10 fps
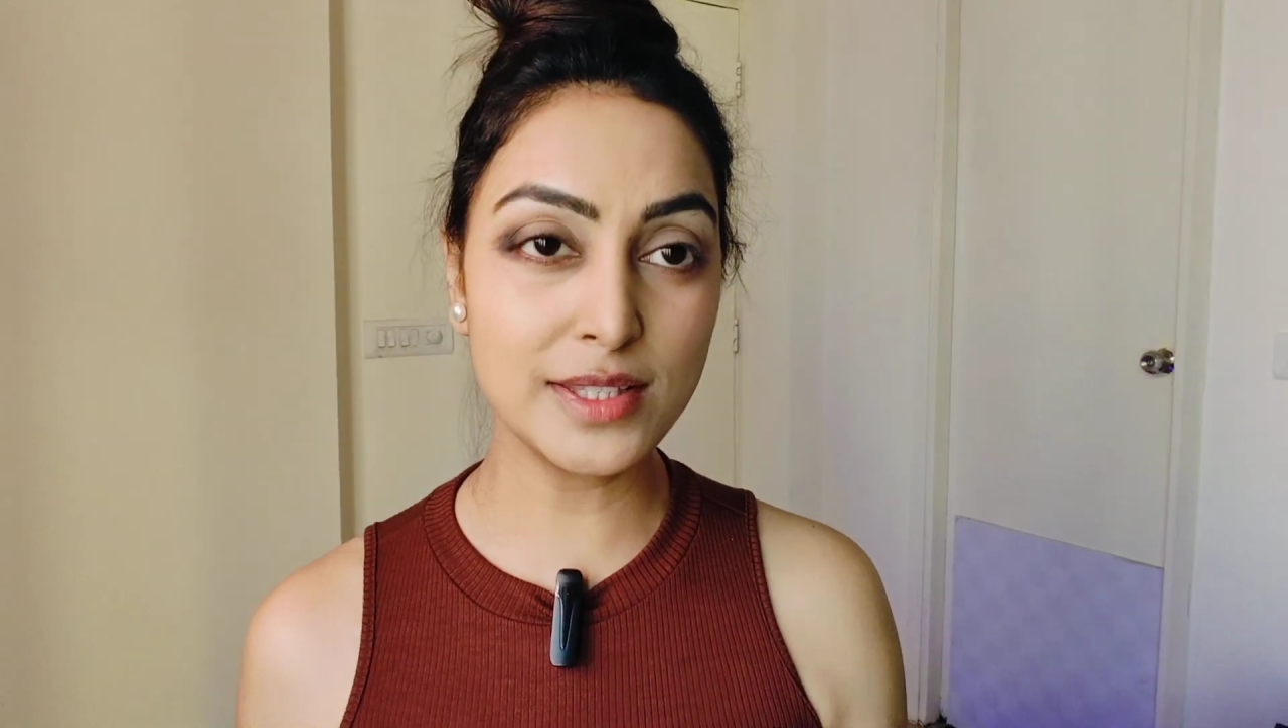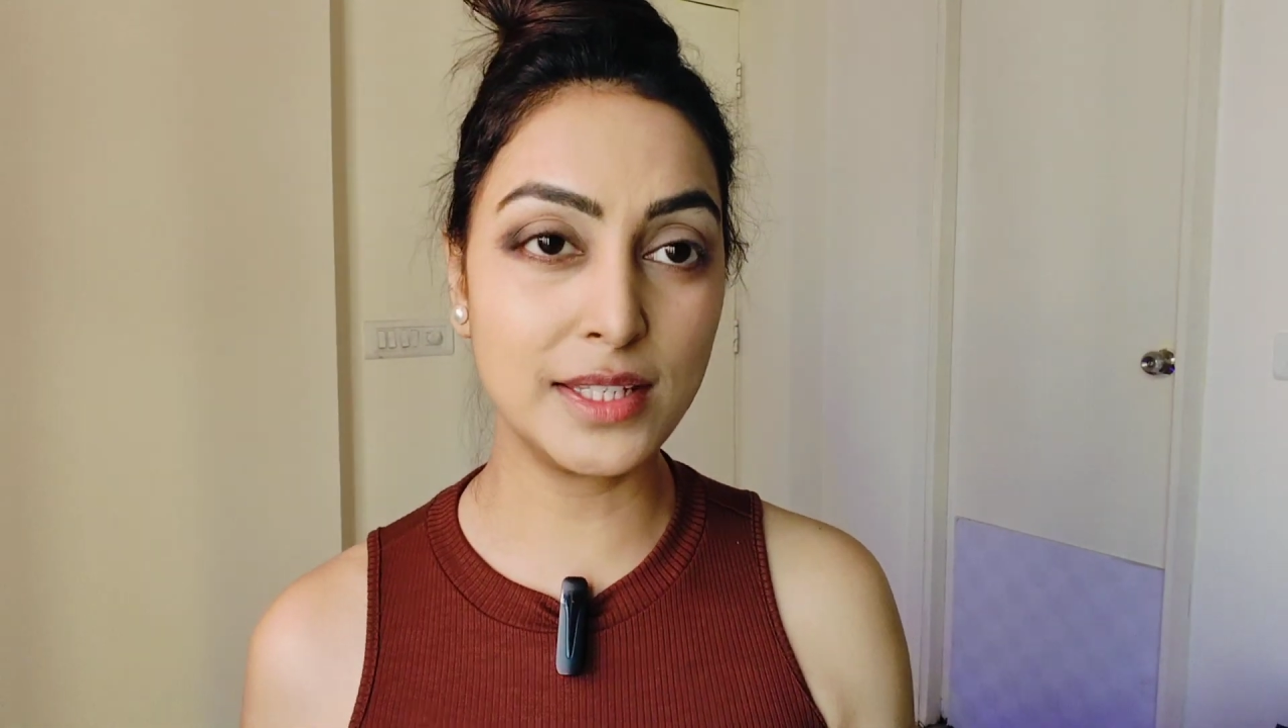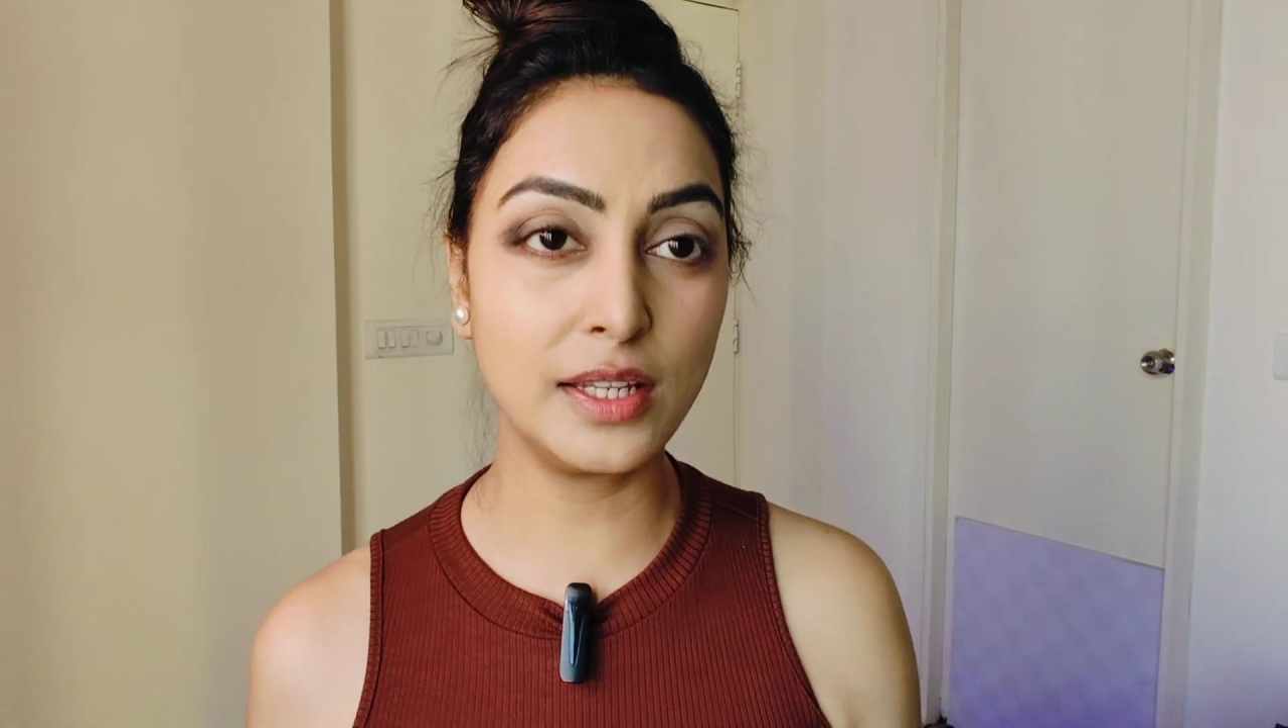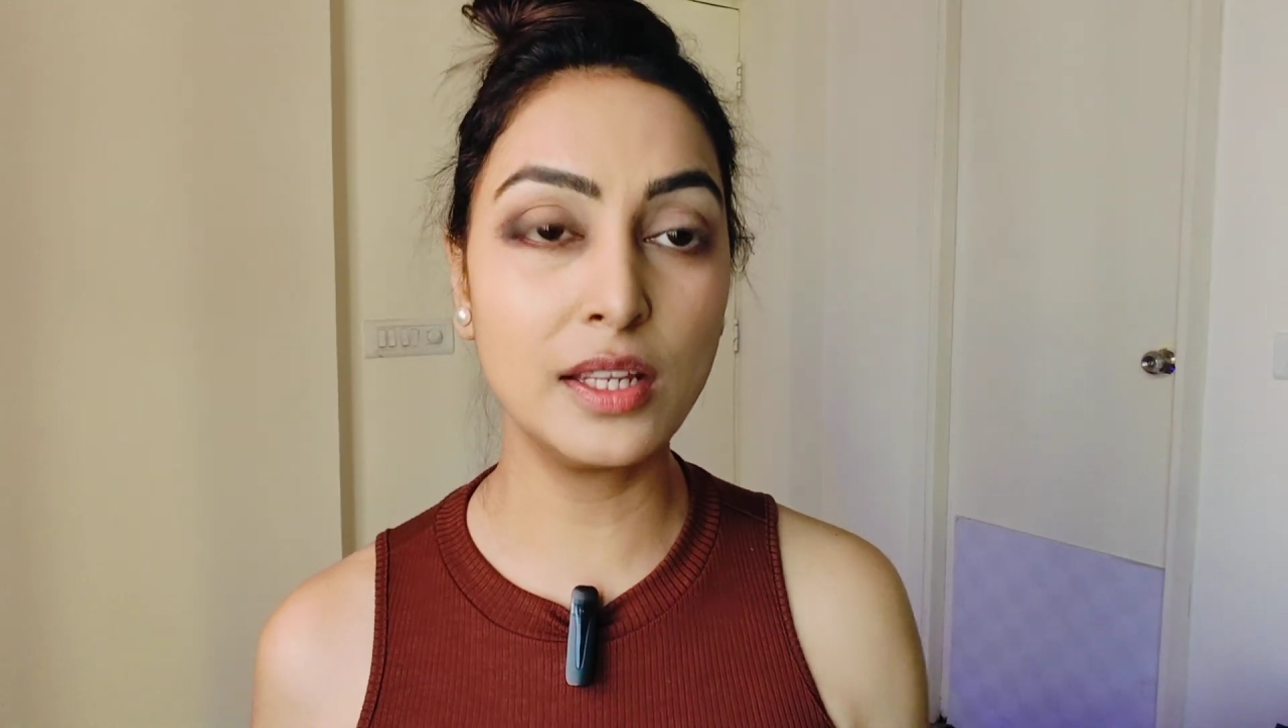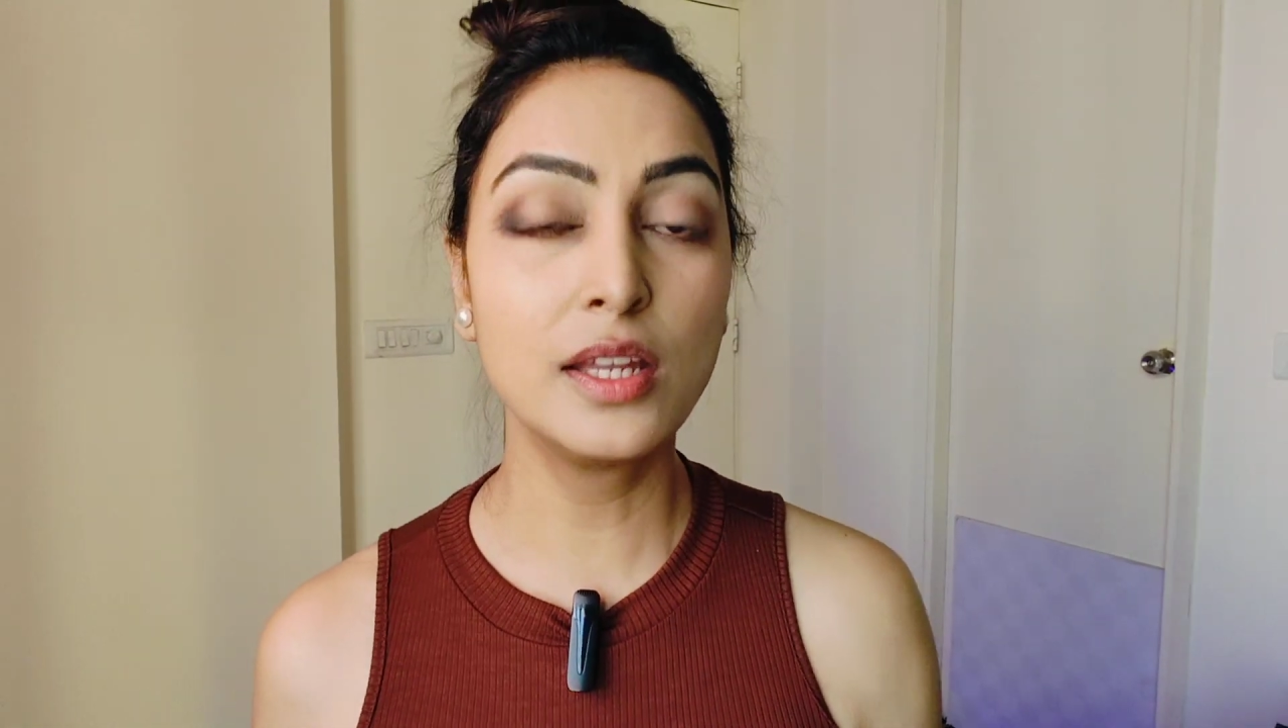
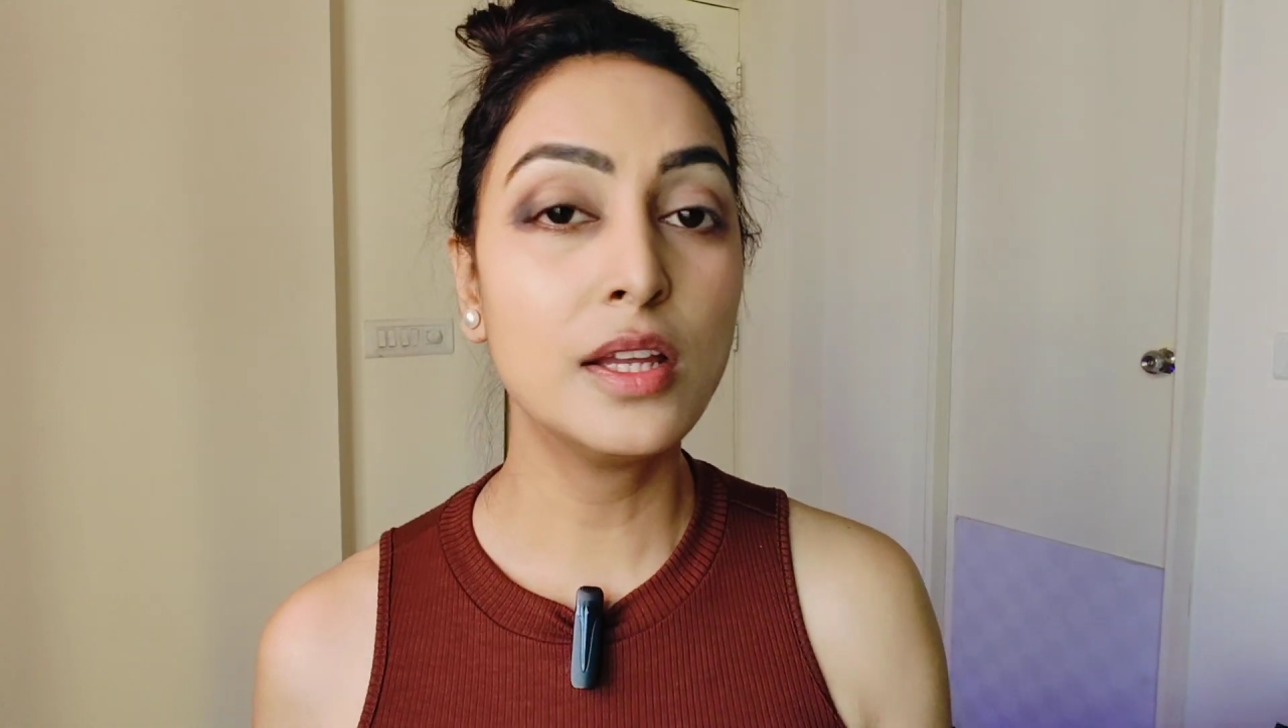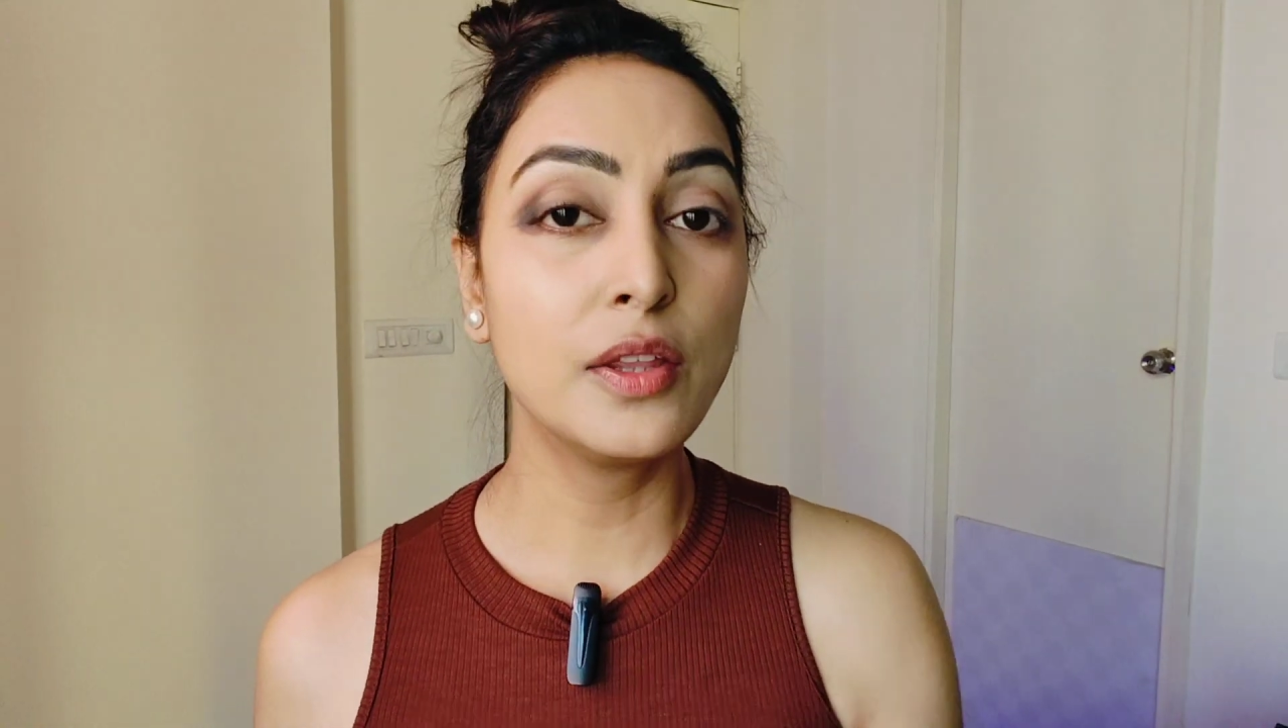see